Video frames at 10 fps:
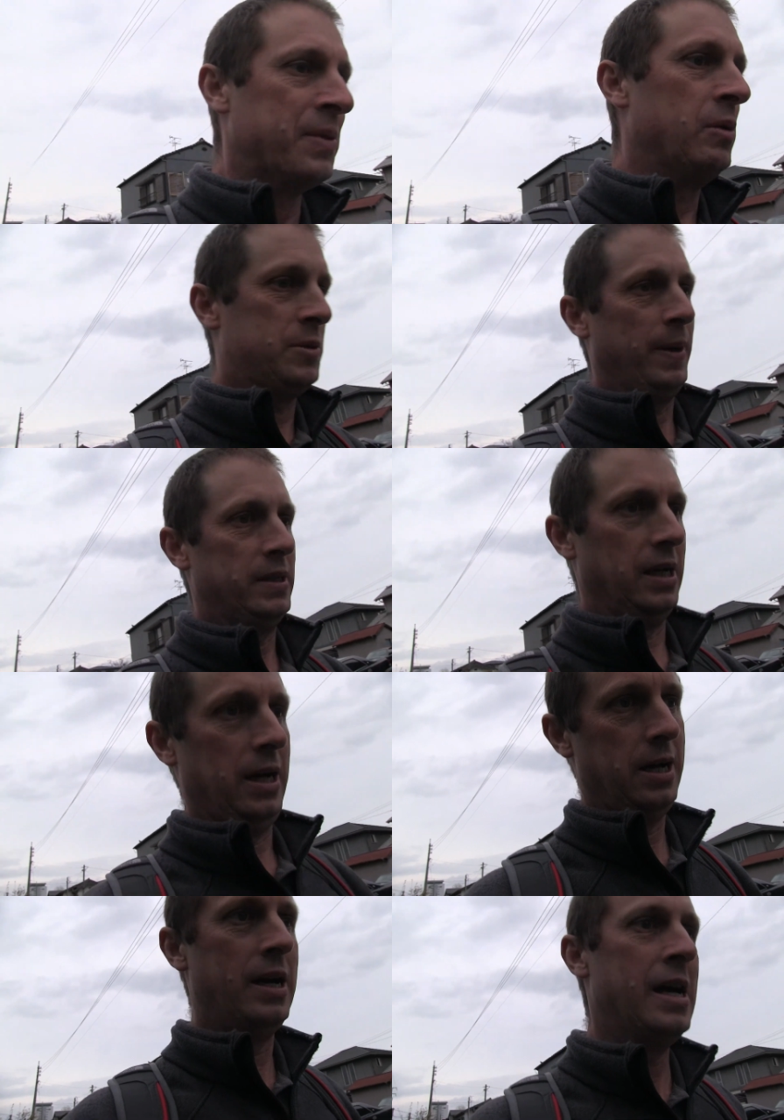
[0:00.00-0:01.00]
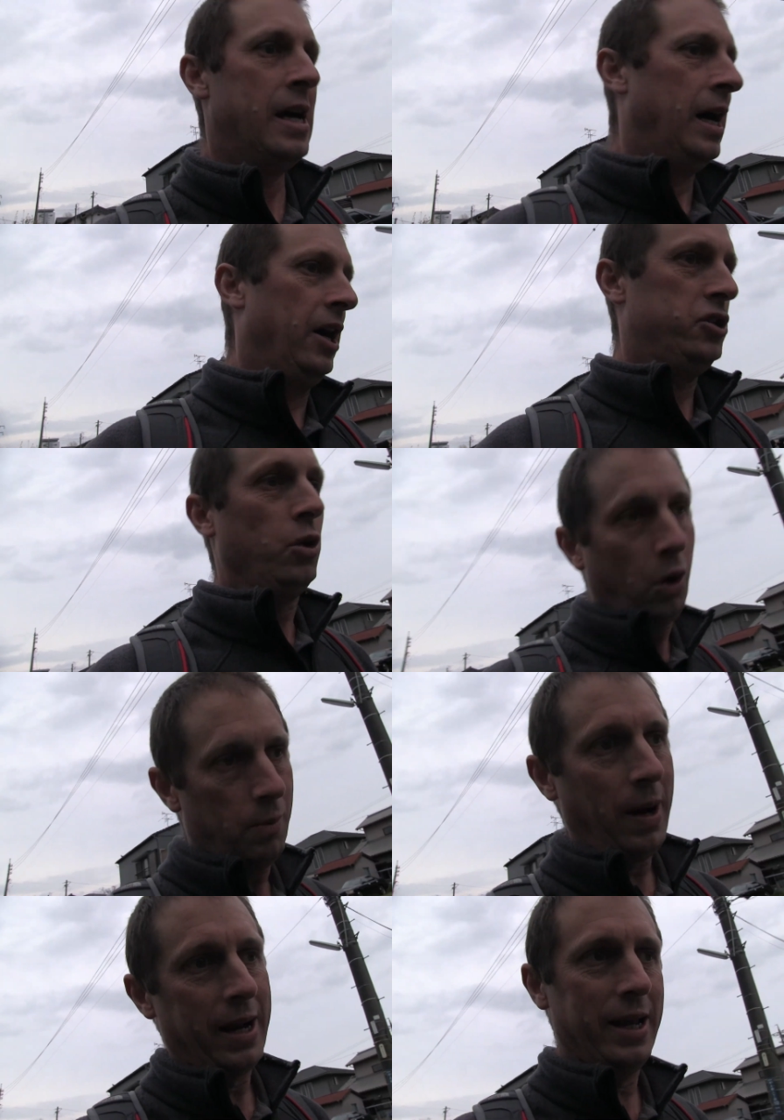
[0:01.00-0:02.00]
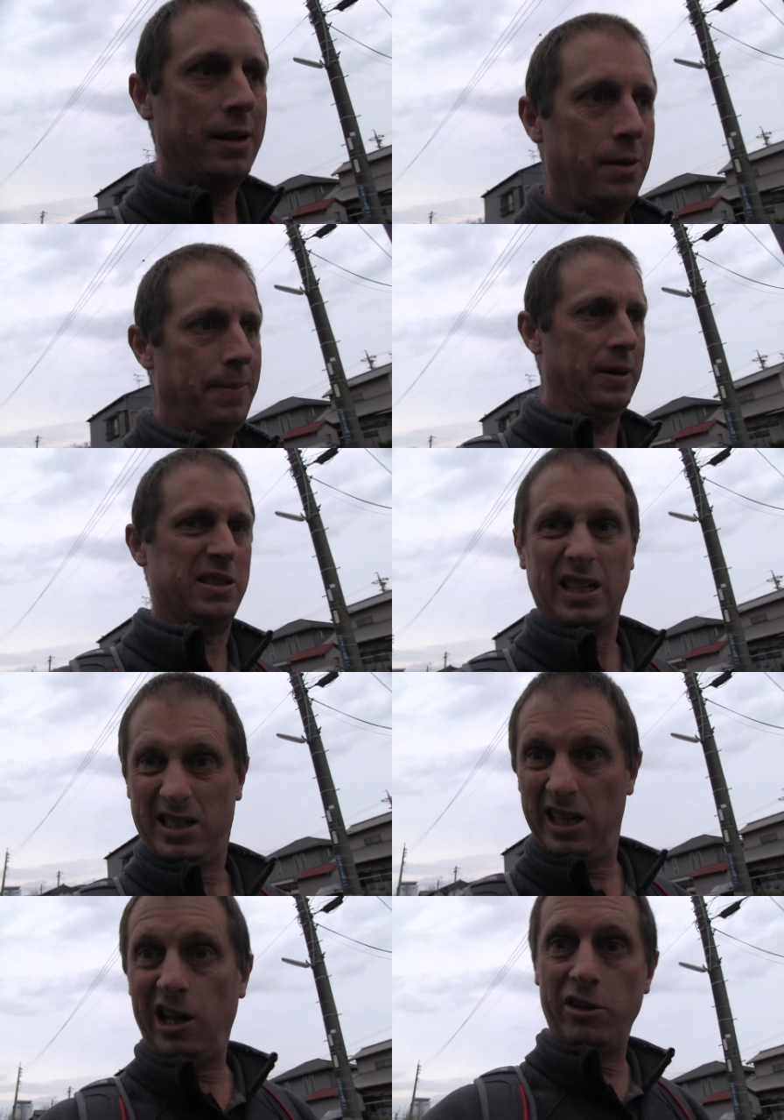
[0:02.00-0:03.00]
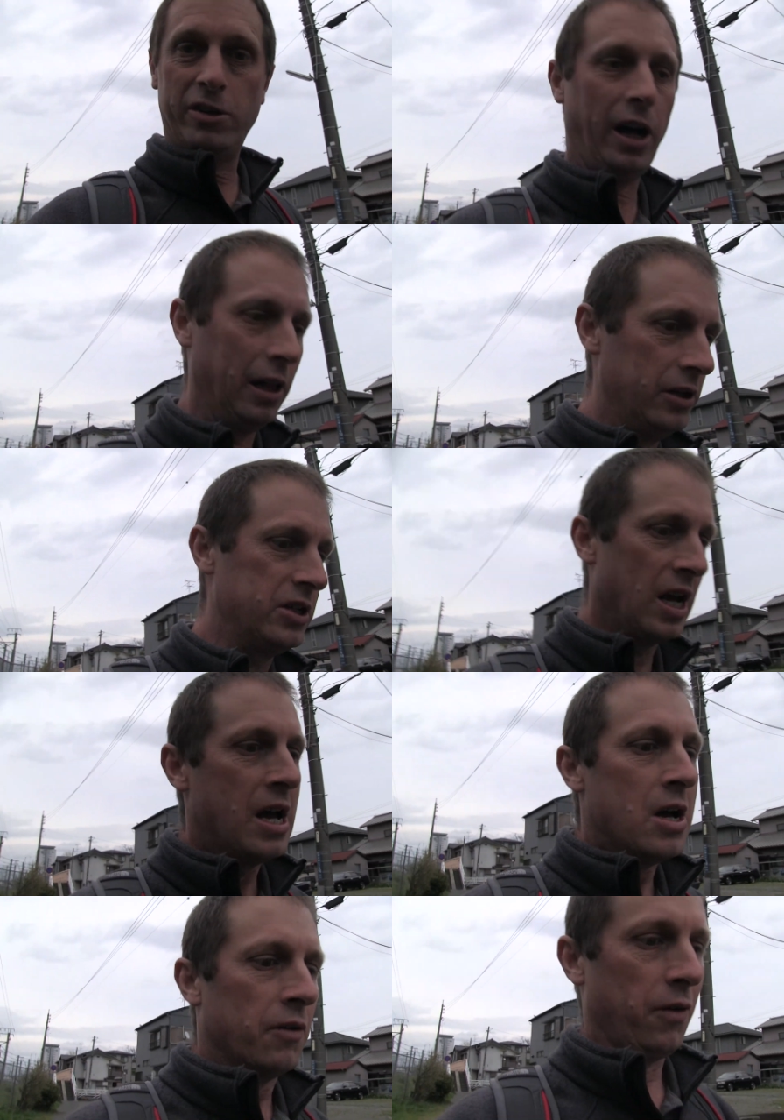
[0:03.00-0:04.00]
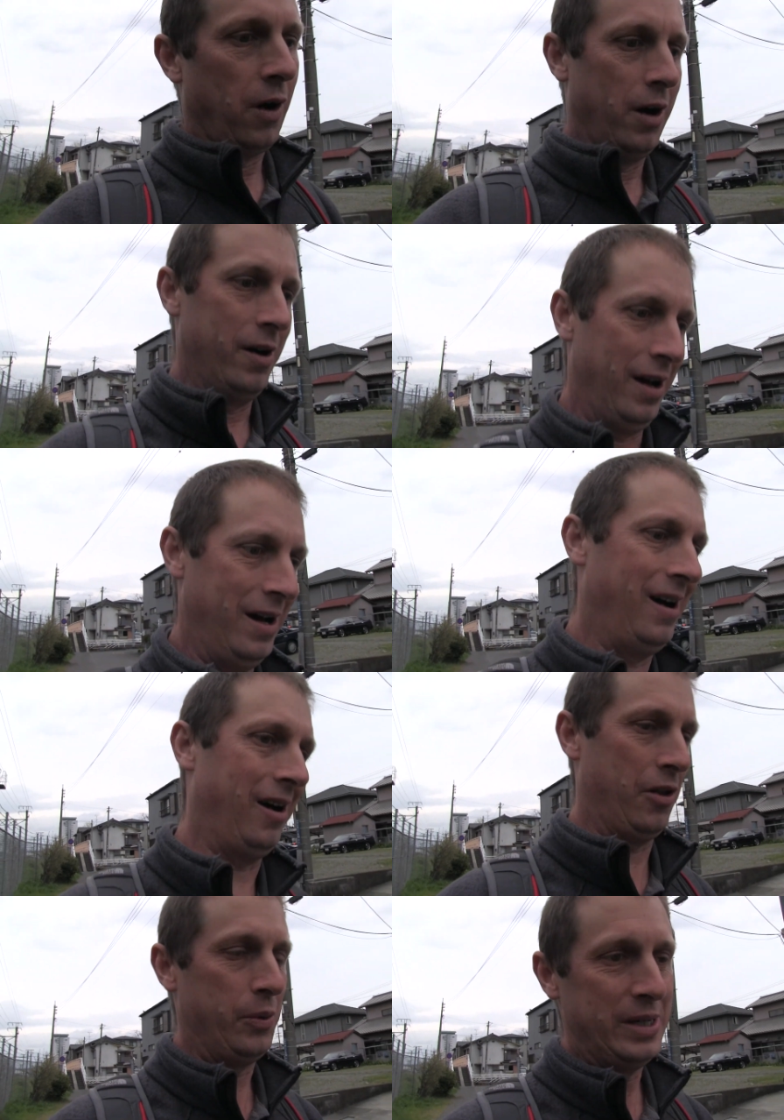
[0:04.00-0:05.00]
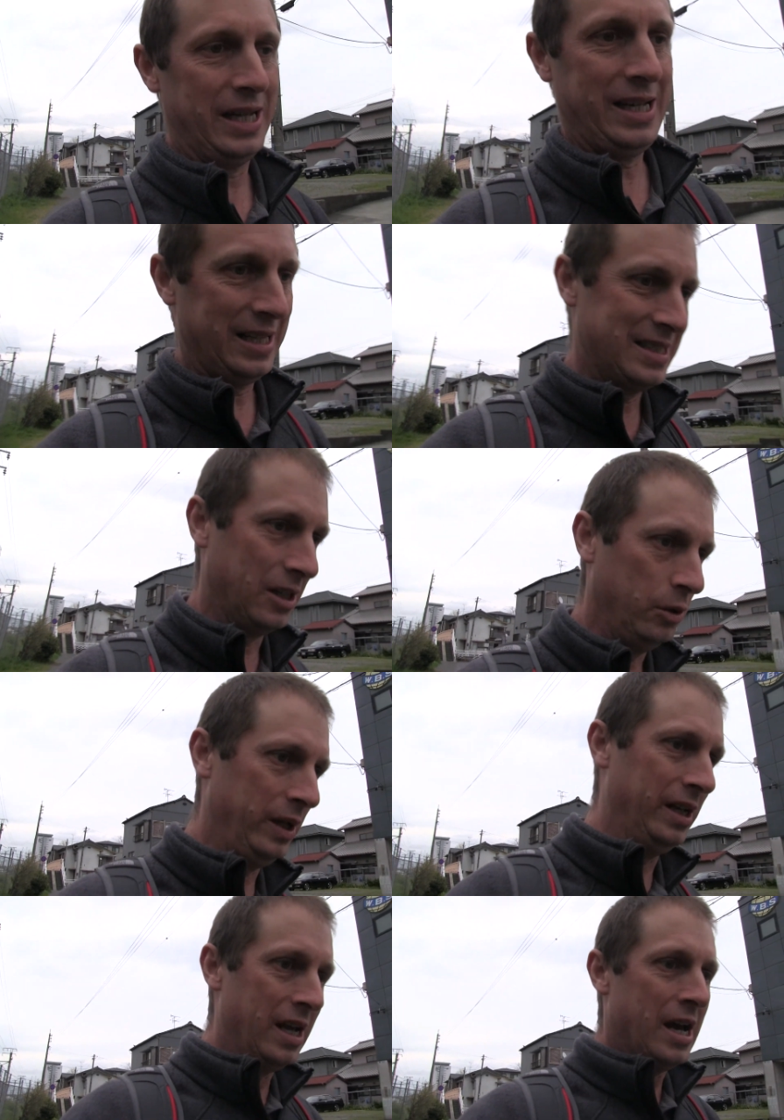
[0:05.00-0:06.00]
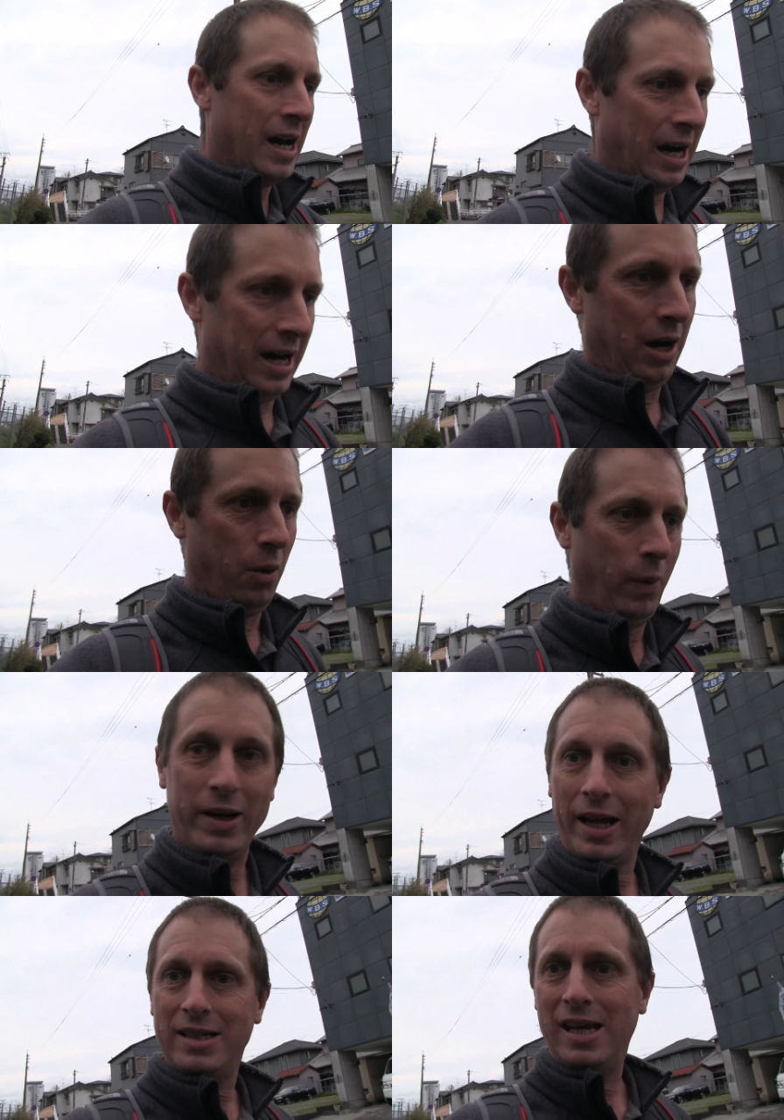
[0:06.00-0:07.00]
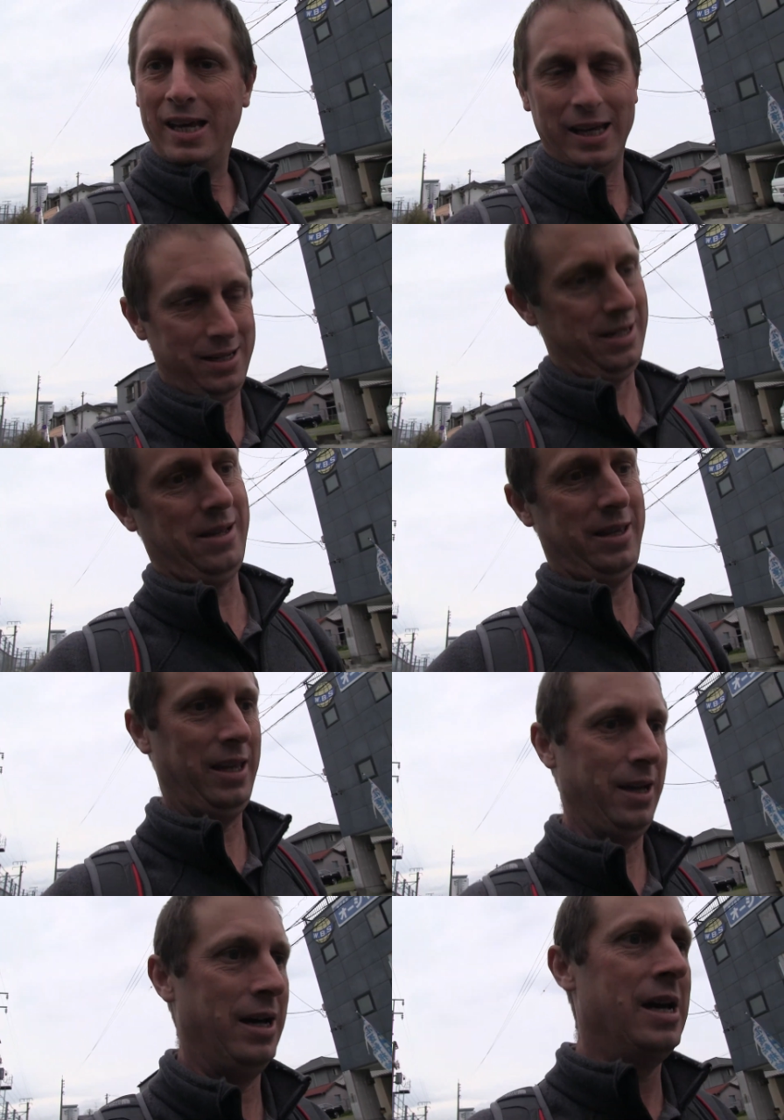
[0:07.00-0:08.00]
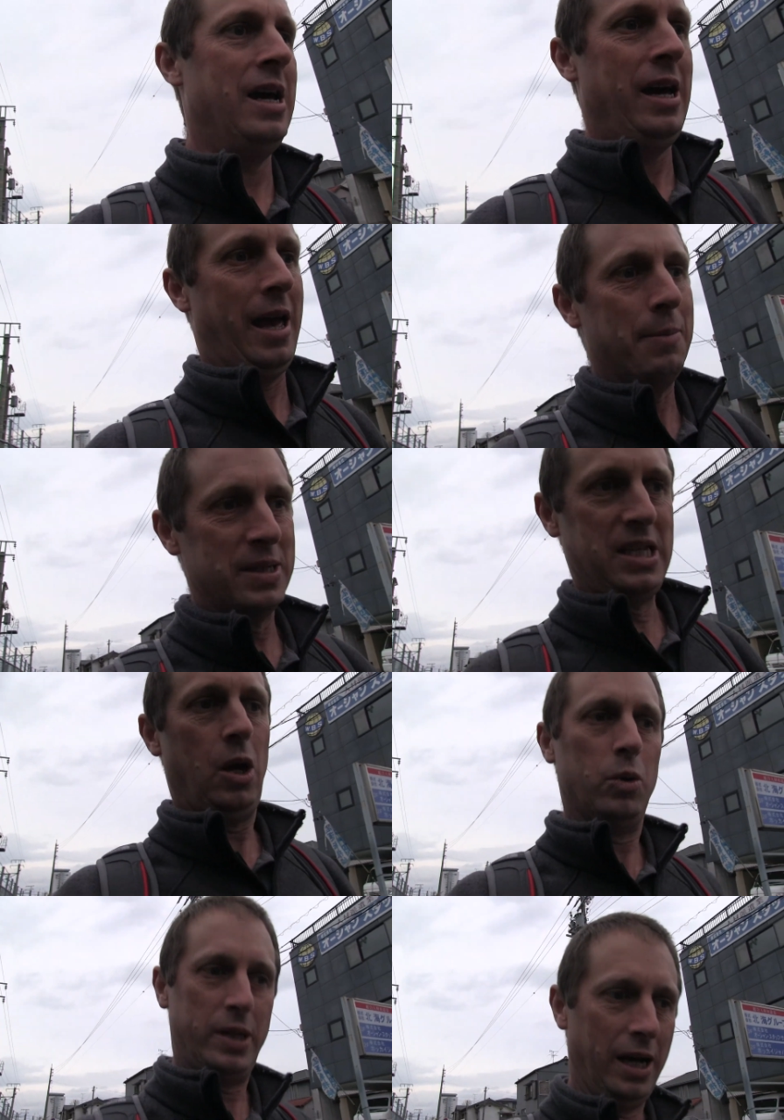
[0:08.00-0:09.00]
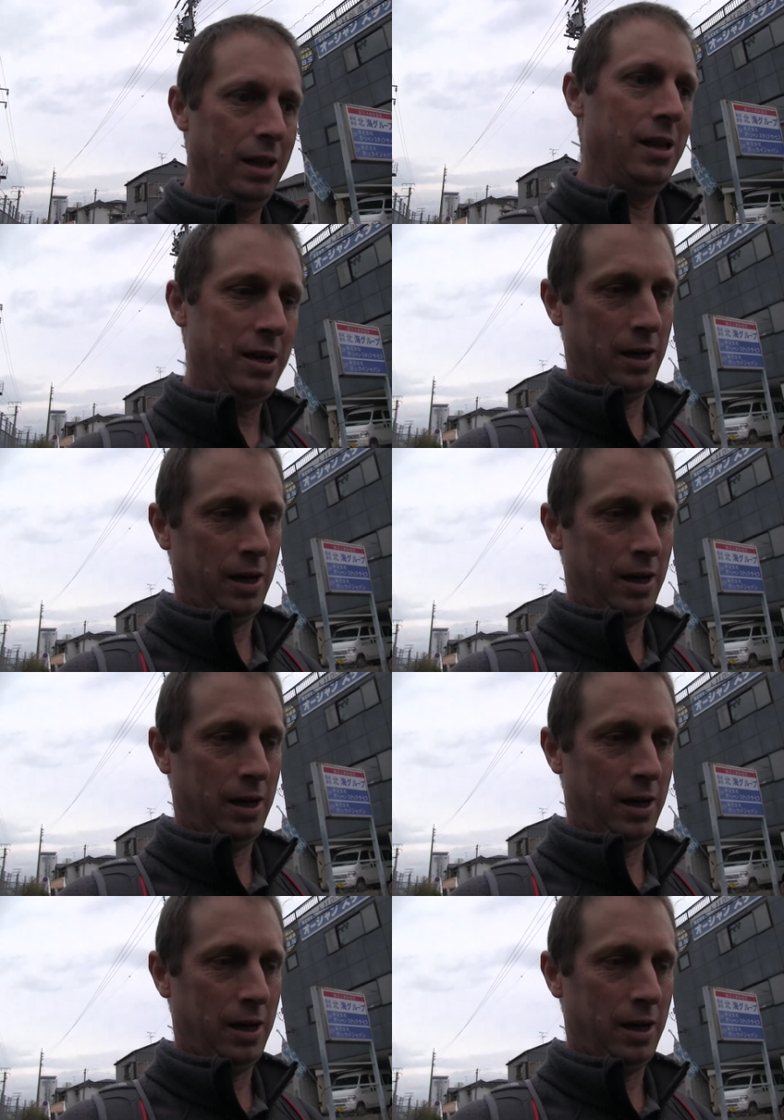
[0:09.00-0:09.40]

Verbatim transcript: We spent Jugoman in about $1,600 for our 3 tickets, including 1 night in the Embassy Hotel,